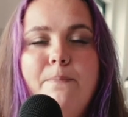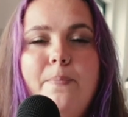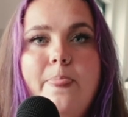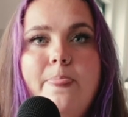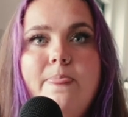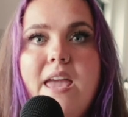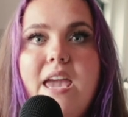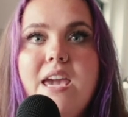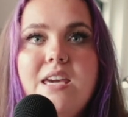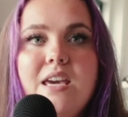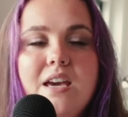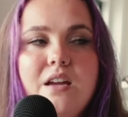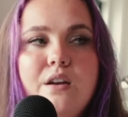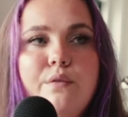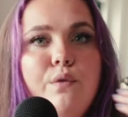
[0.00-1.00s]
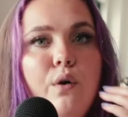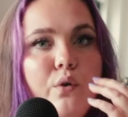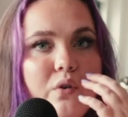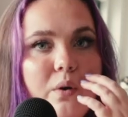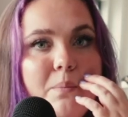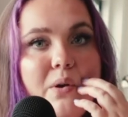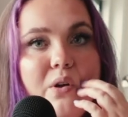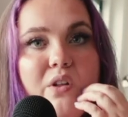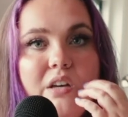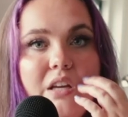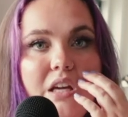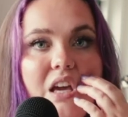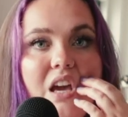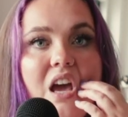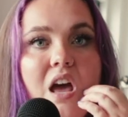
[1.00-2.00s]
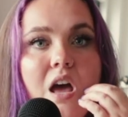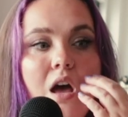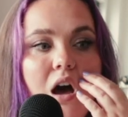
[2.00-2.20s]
naked vulnerability